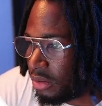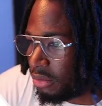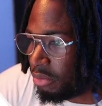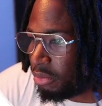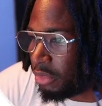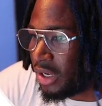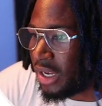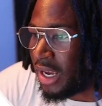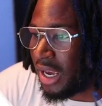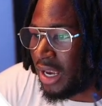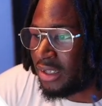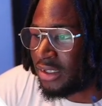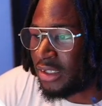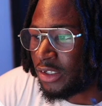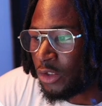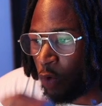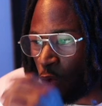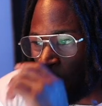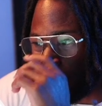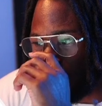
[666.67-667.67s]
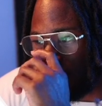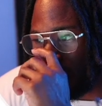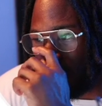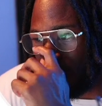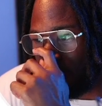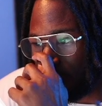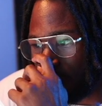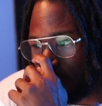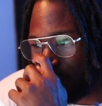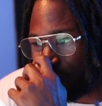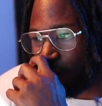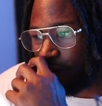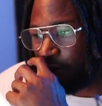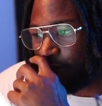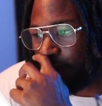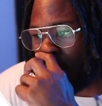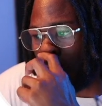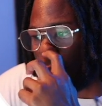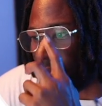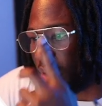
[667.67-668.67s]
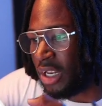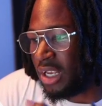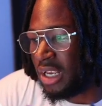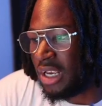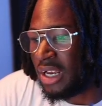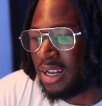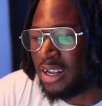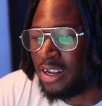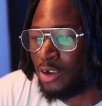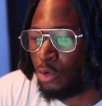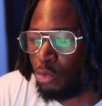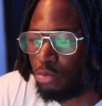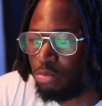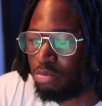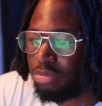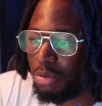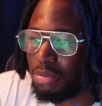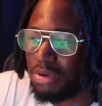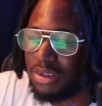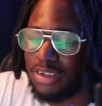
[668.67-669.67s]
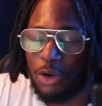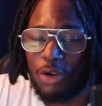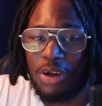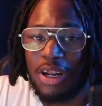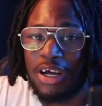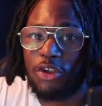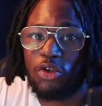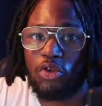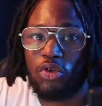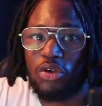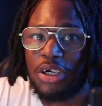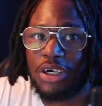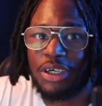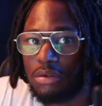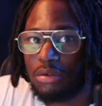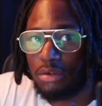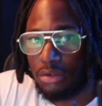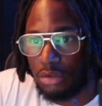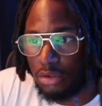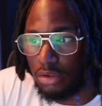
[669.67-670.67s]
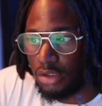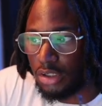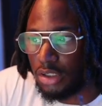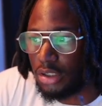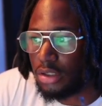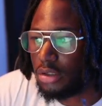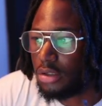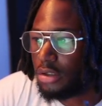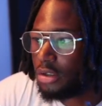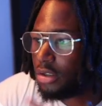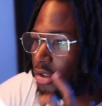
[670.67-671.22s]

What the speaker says: But yeah, it says call or email for availability, and they'll probably tell you like 2 years. You know what I'm saying?